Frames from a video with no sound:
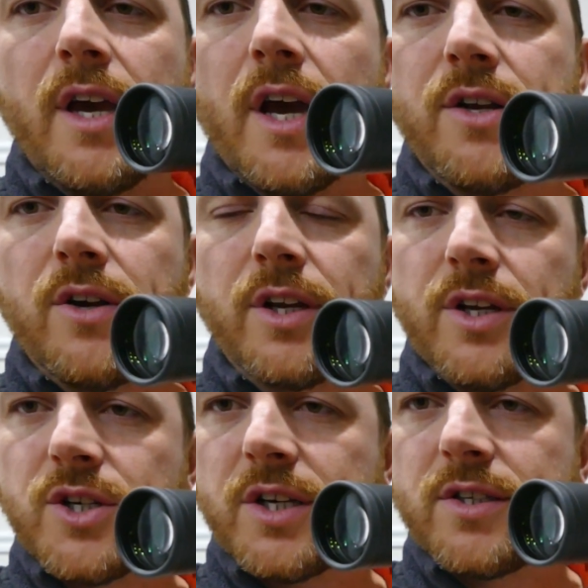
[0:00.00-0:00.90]
and you can
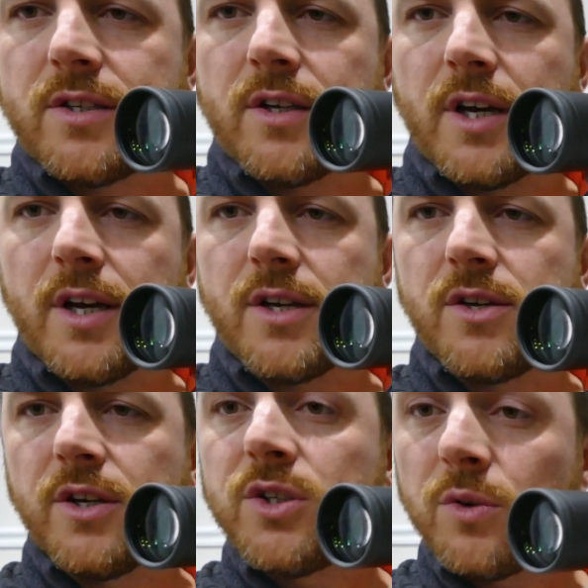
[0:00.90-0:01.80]
adjust, you
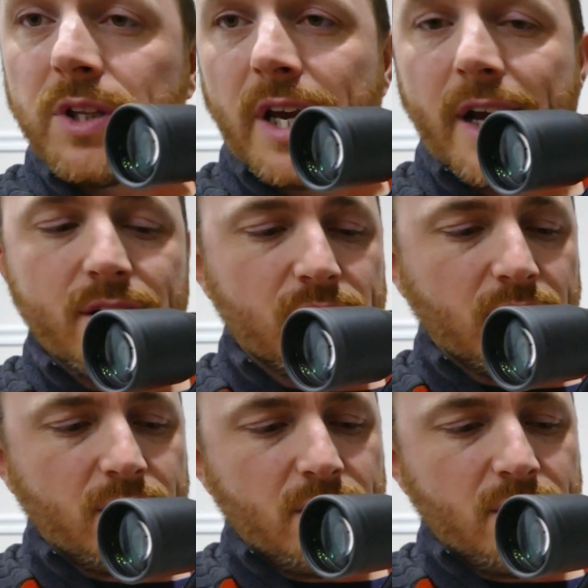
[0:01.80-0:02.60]
can tune the action.